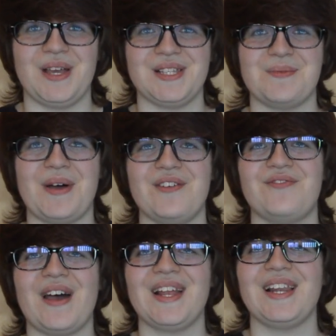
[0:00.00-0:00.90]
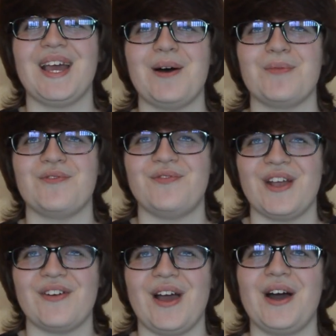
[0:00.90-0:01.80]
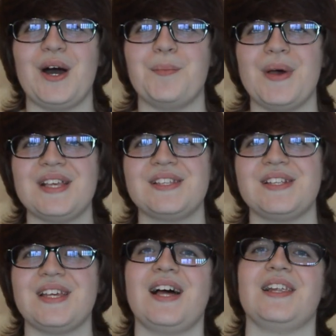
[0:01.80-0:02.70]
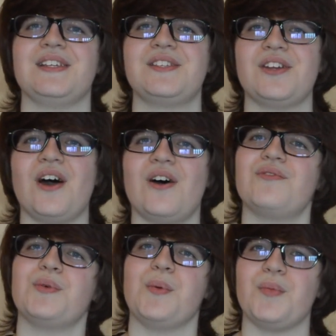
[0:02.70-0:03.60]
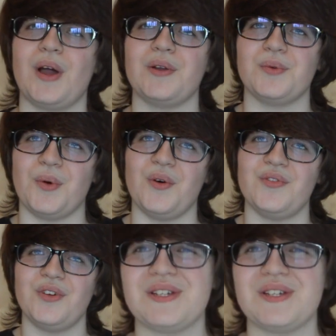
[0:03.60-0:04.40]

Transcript: because it might finally help them figure out how best to tell a star from a brown dwarf.